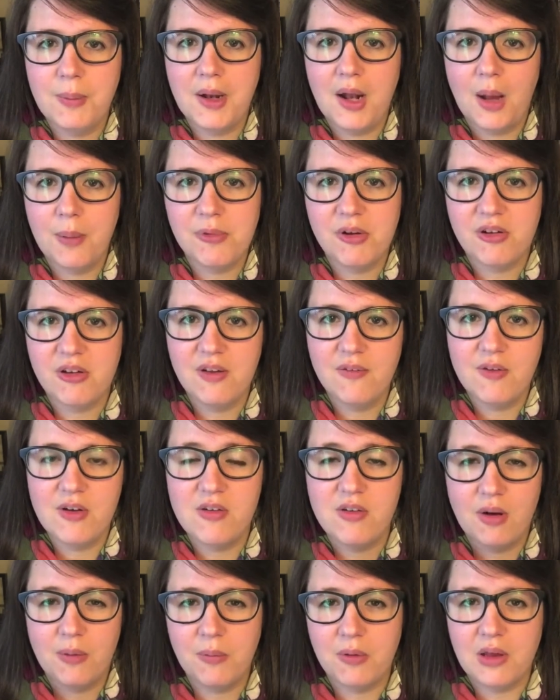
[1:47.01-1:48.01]
objectivity
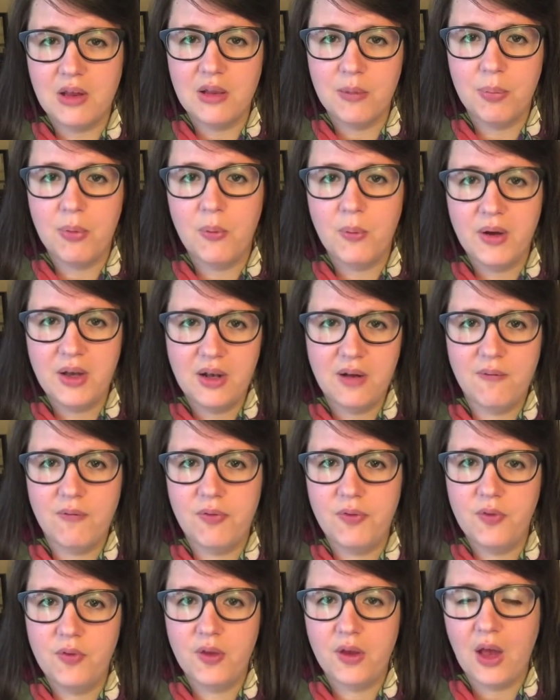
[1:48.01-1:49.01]
is not really the point of
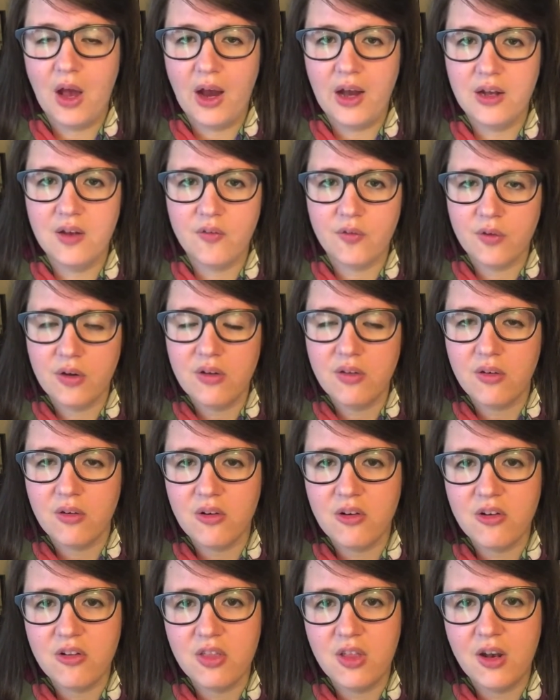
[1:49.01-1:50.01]
the kind of
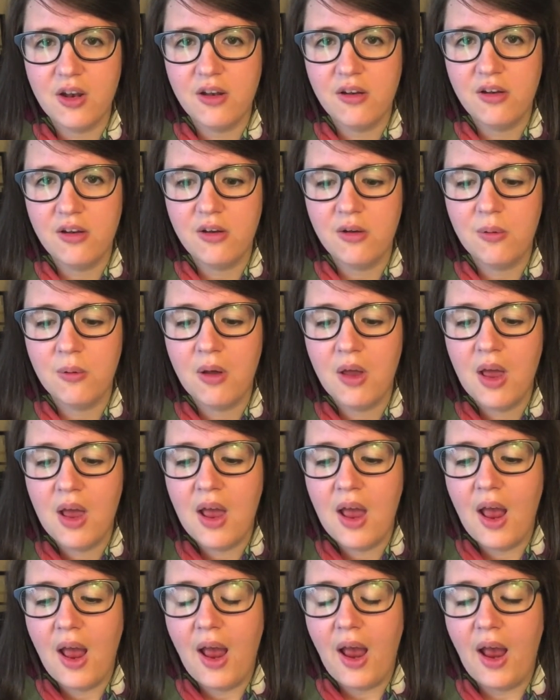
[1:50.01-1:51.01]
research that I do.
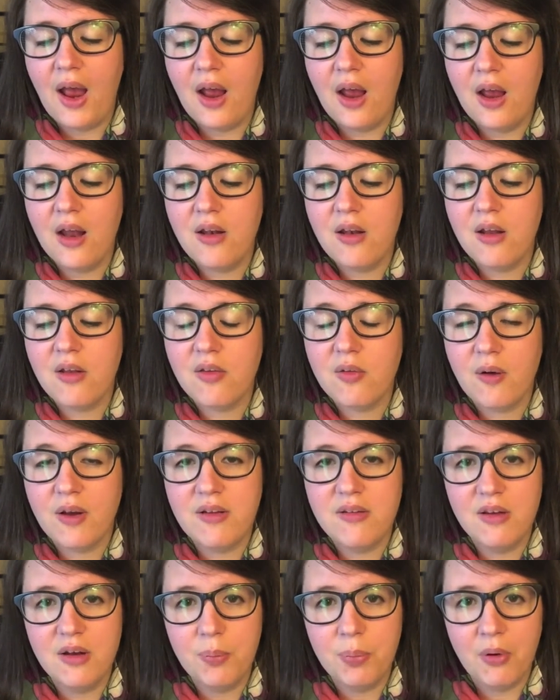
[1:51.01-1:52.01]
And so I
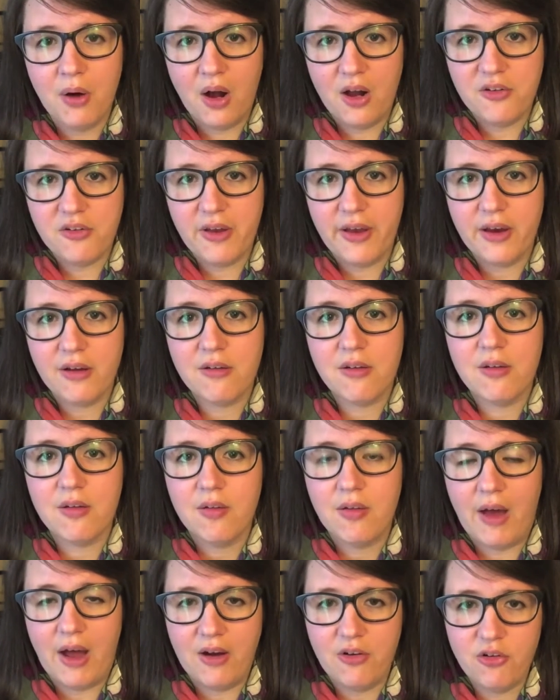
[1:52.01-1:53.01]
did a project
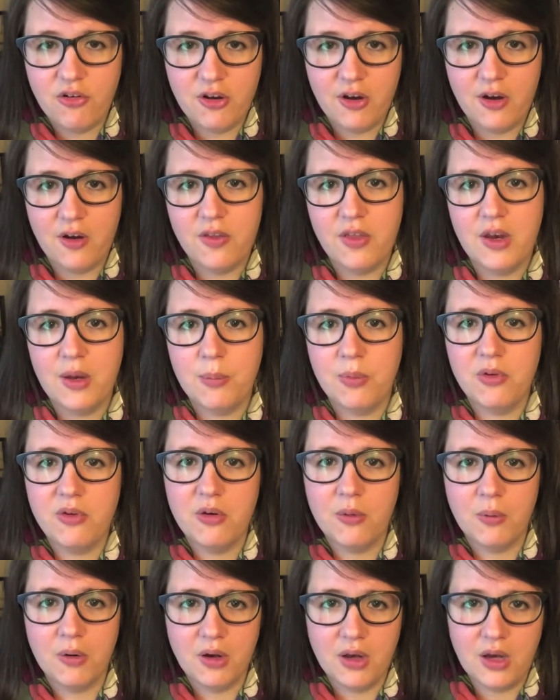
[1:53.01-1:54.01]
last year that I'm
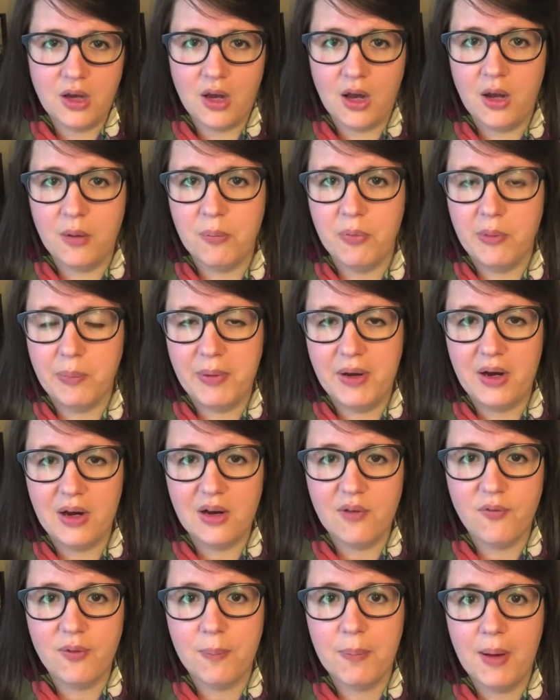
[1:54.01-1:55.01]
still working on,
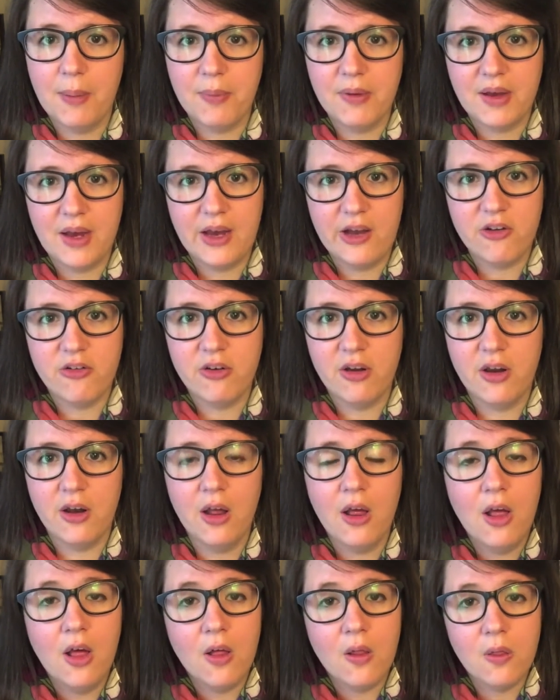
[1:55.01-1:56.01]
preparing for
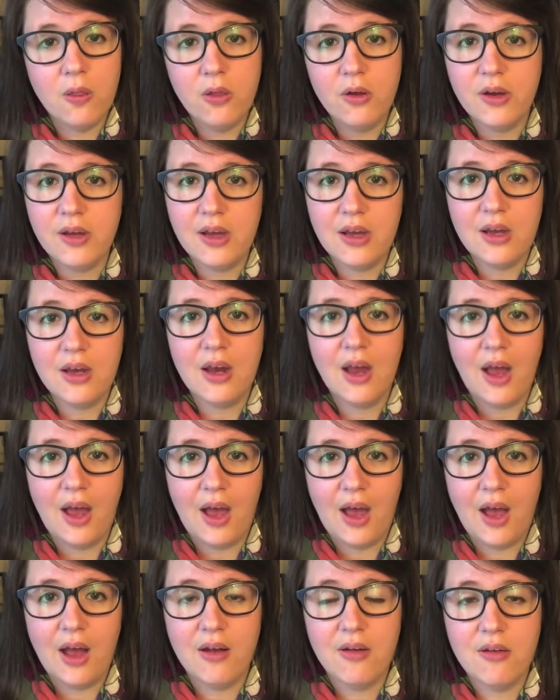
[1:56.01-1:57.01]
publication, looking
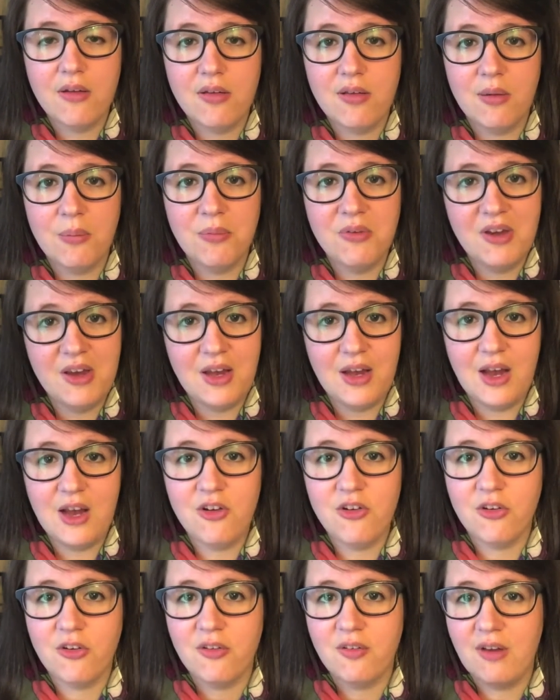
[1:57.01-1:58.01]
at some
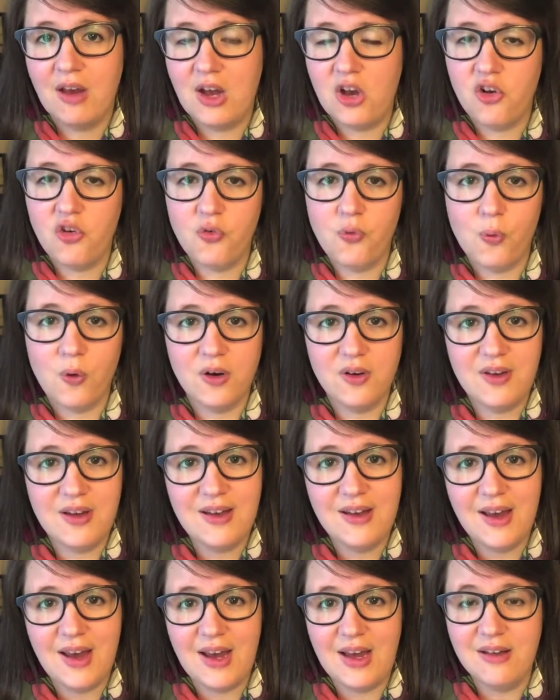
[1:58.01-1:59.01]
teenagers aged
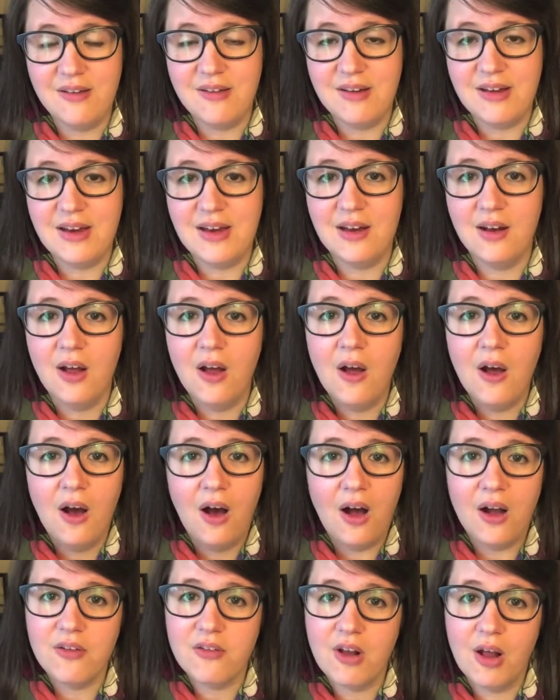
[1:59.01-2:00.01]
14 to 18
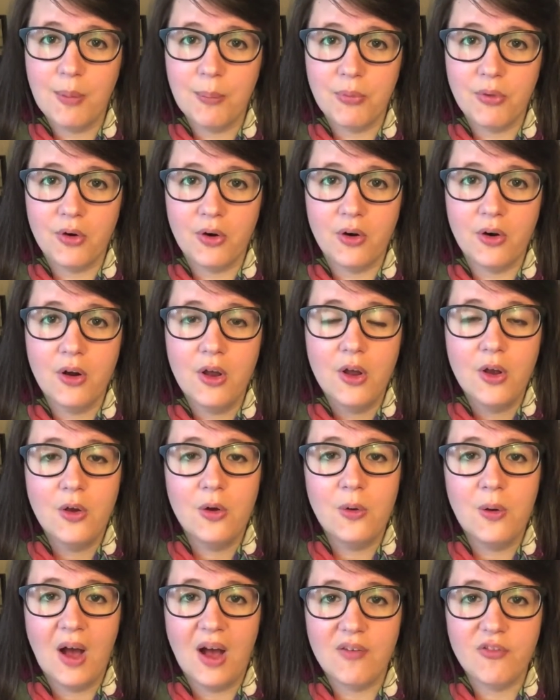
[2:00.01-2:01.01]
on Tumblr
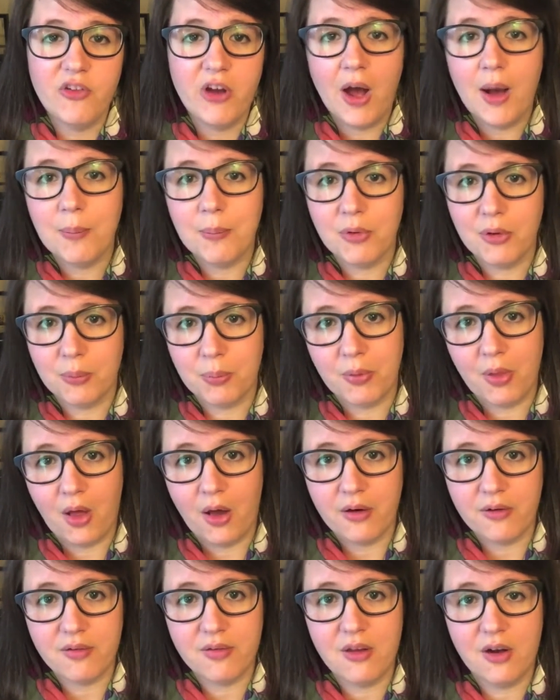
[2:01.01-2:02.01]
who have Tumblr
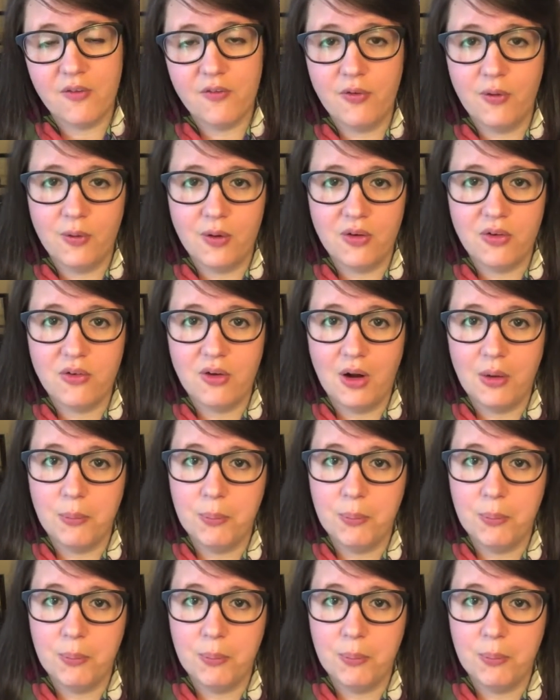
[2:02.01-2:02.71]
blogs that are focused on